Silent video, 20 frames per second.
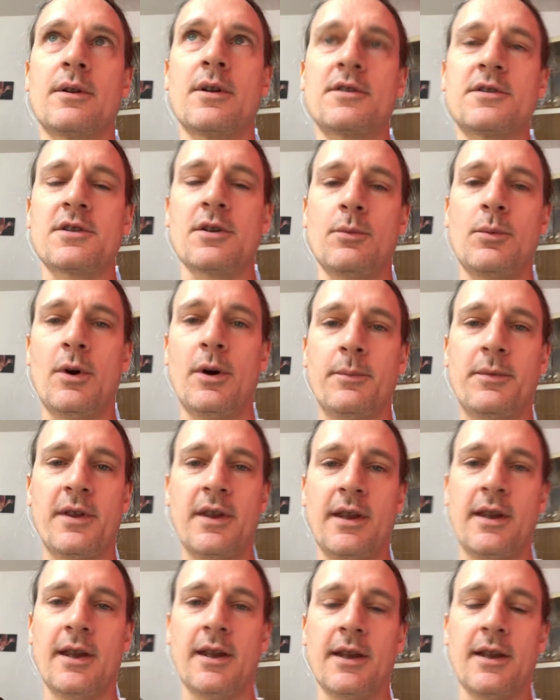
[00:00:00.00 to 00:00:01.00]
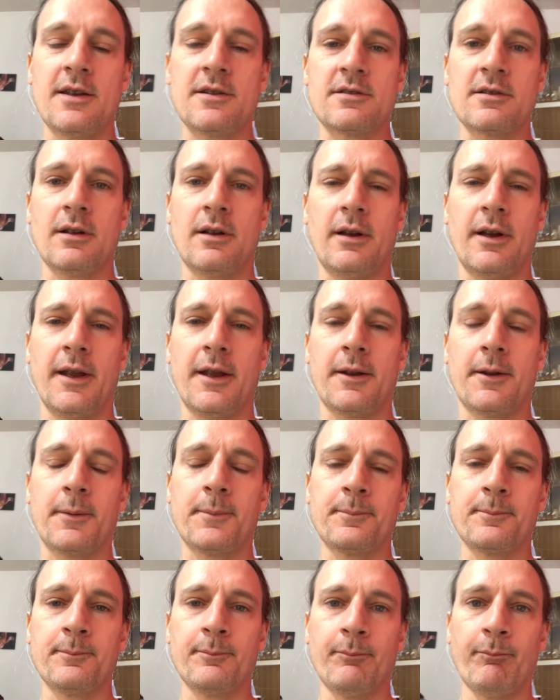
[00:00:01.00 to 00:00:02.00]
so what I'm thinking is like
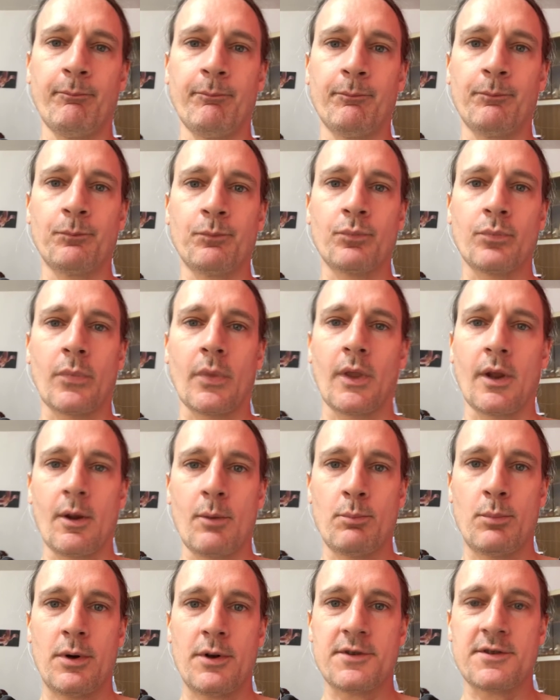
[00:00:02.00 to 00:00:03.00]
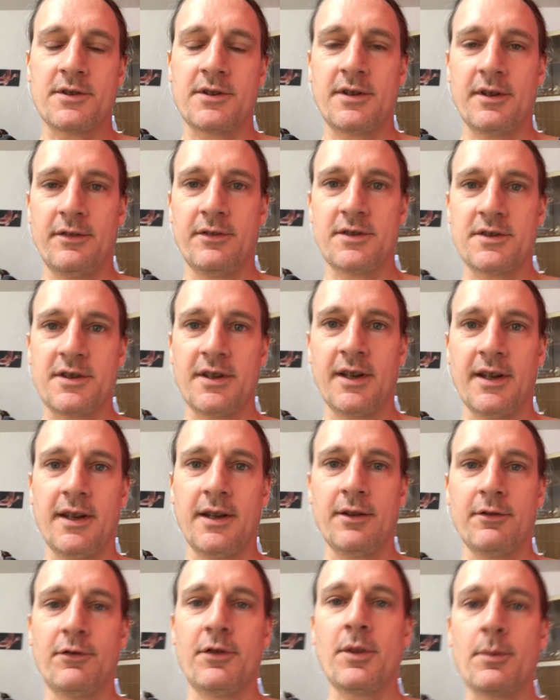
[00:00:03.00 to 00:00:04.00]

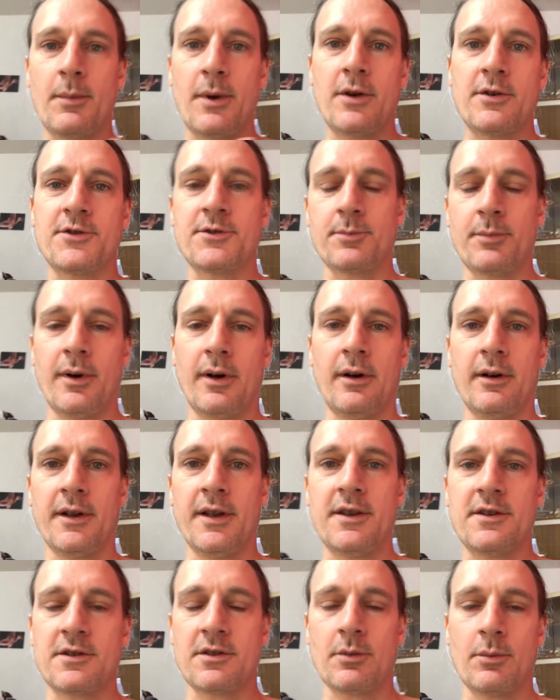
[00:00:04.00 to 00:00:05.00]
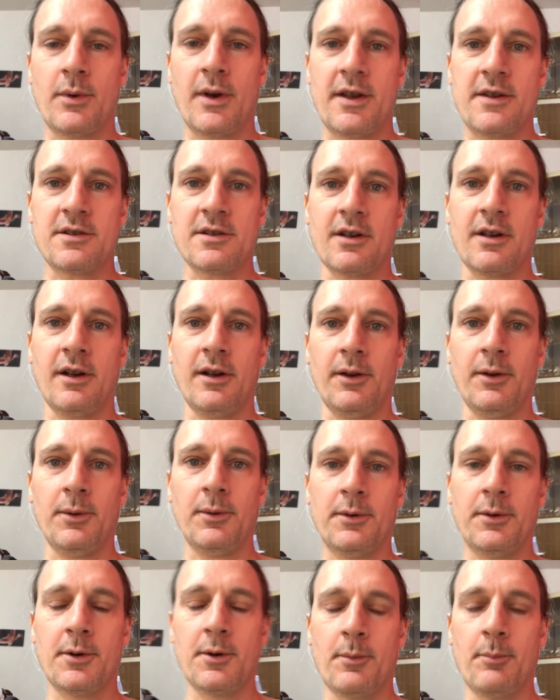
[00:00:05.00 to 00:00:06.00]
positivity for the most part is the way to go,
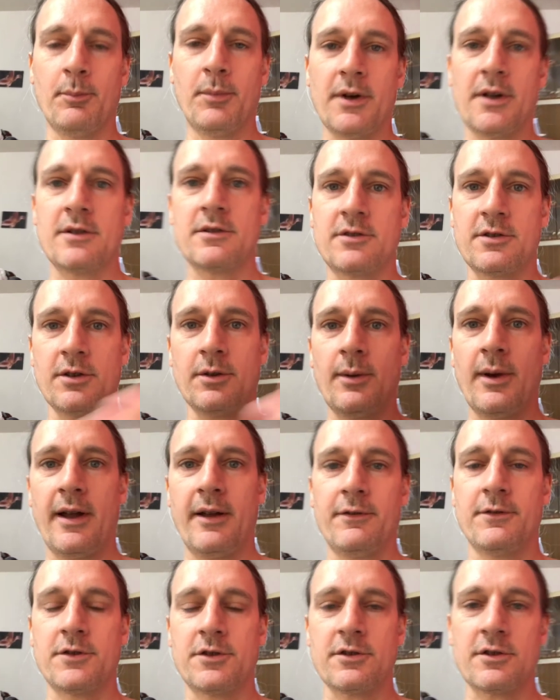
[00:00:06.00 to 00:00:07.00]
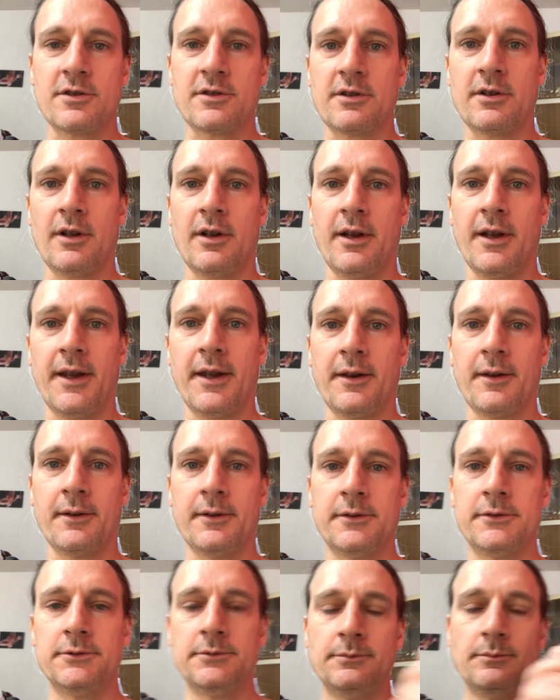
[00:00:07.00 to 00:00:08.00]
but to have just like
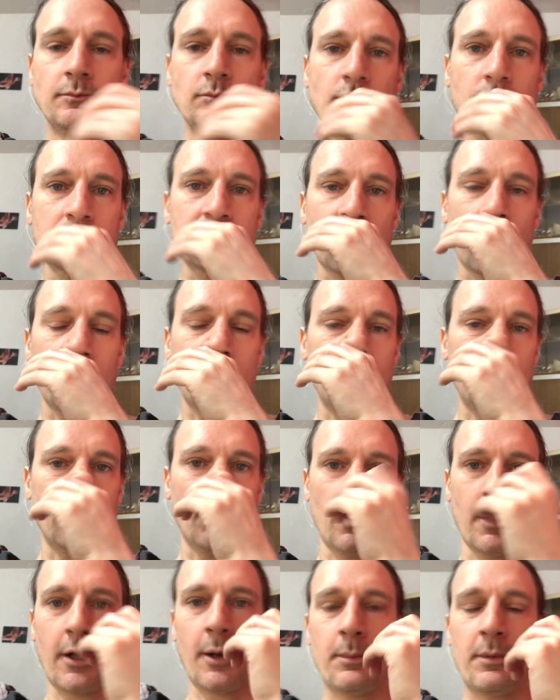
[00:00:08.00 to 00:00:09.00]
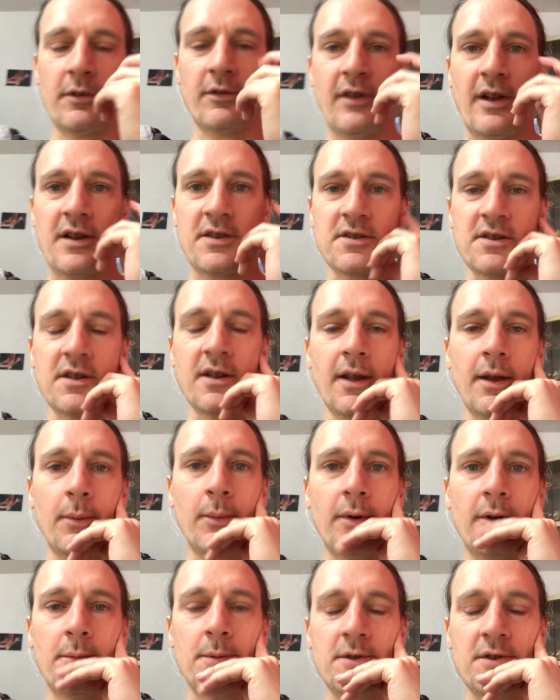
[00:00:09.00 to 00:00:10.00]
a couple of hours a day
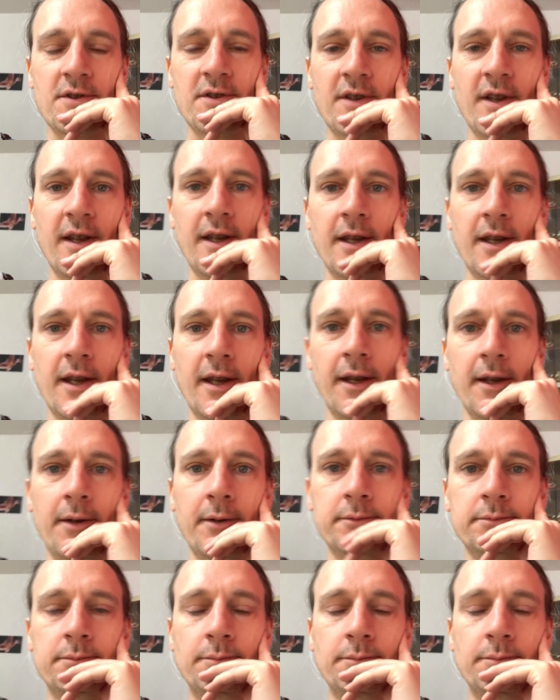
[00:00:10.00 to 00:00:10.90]
where I'm just thinking